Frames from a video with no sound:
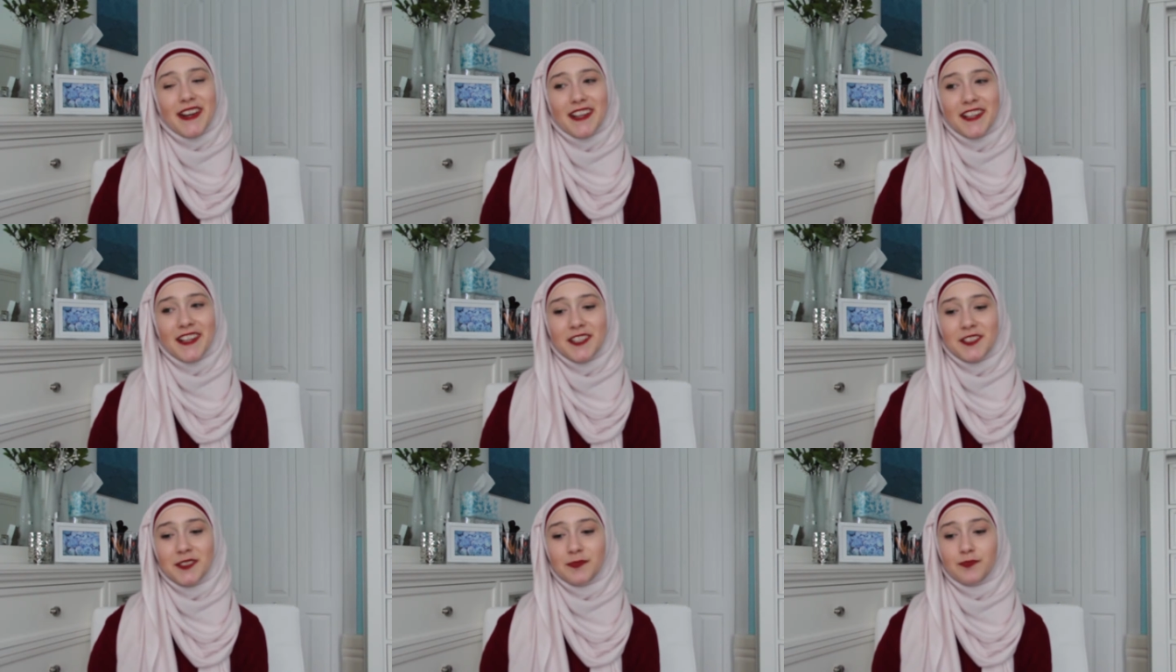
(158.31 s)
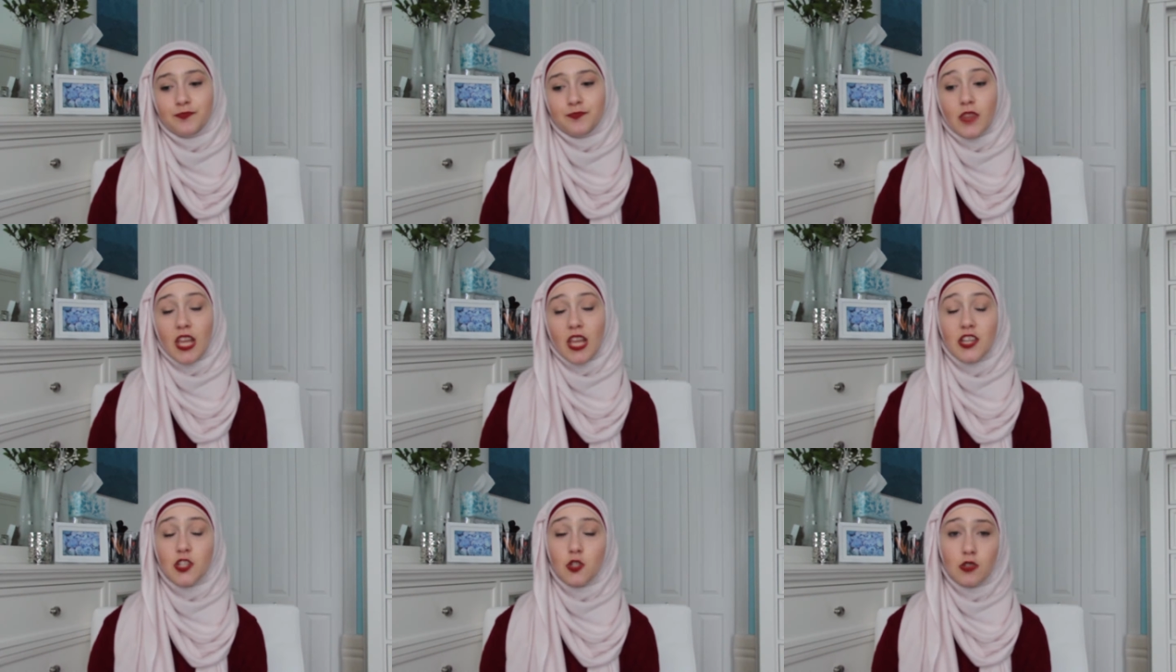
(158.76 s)

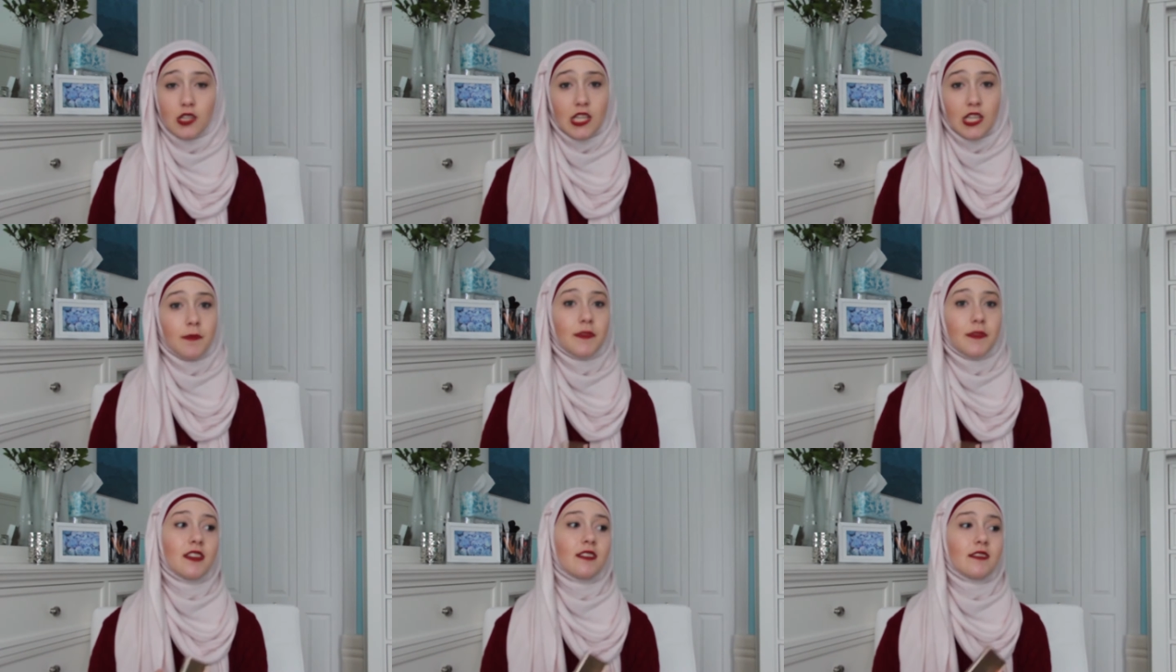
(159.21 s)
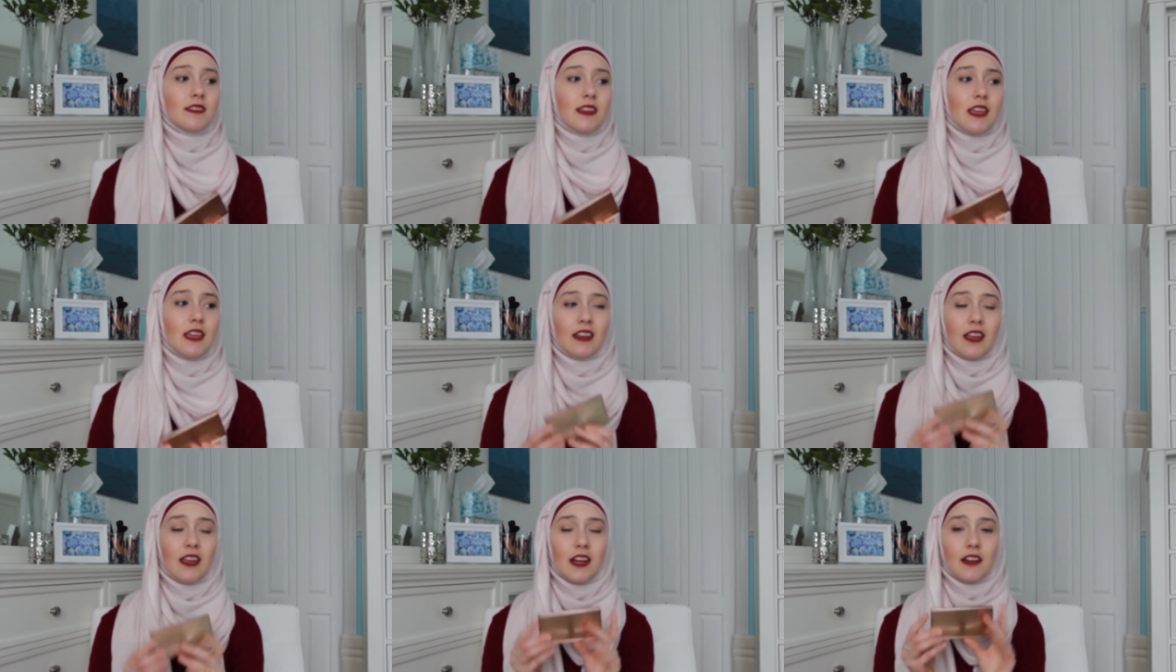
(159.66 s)
I do keep this
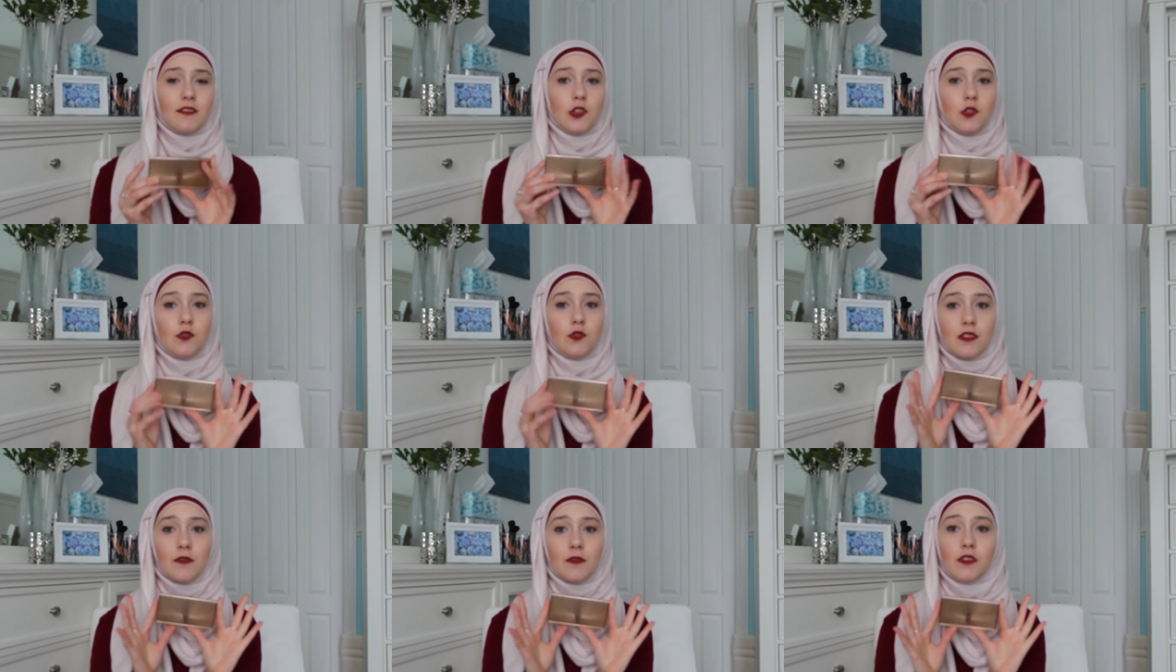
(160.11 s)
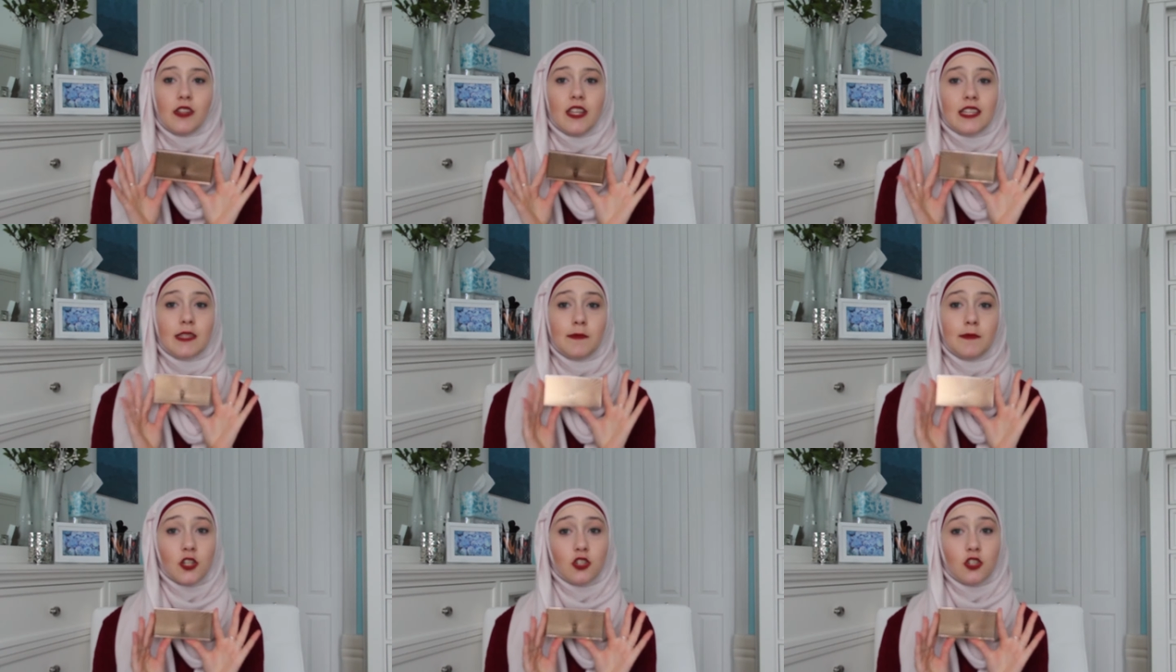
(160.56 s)
and kind of use it for like
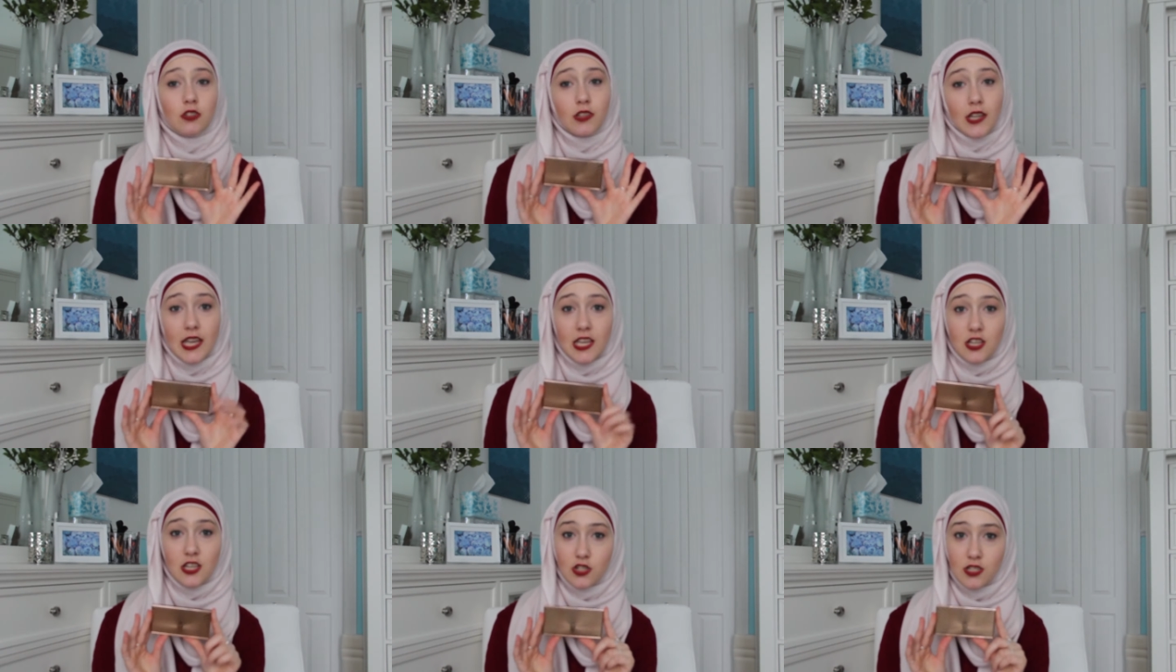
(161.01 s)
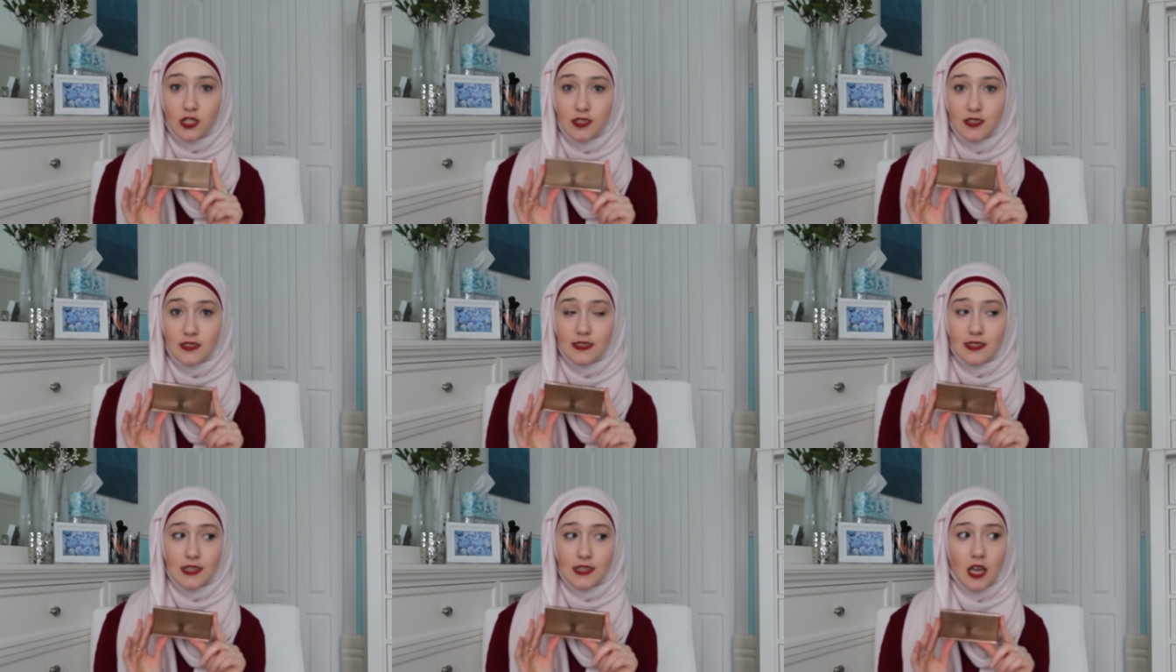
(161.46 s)
special
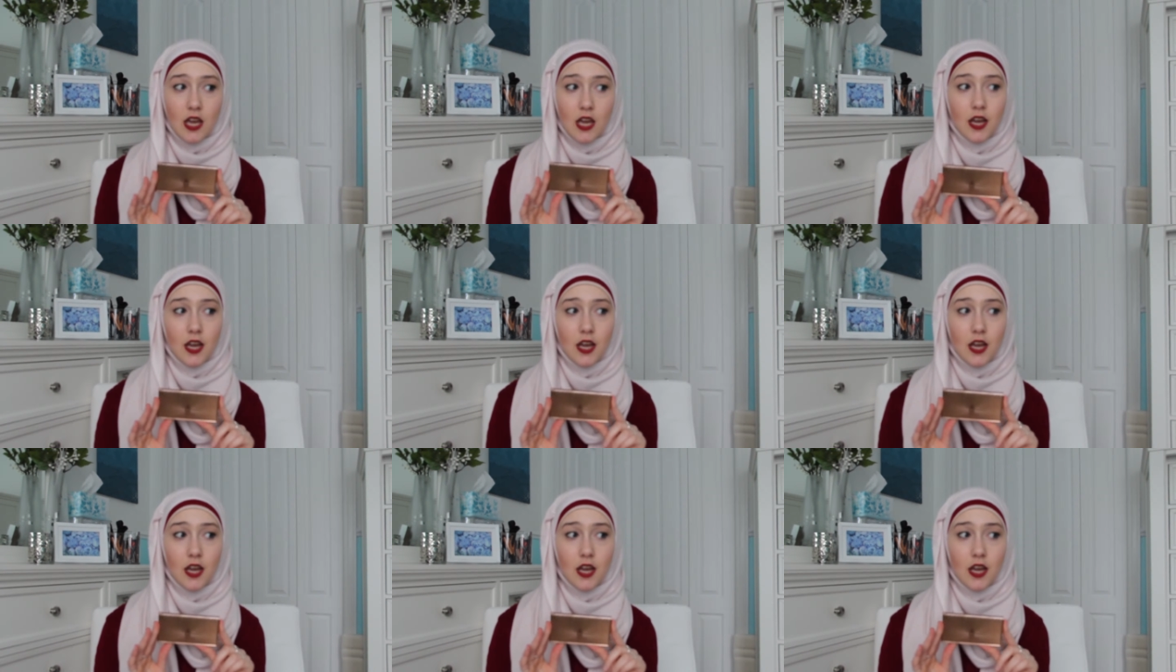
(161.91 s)
occasions,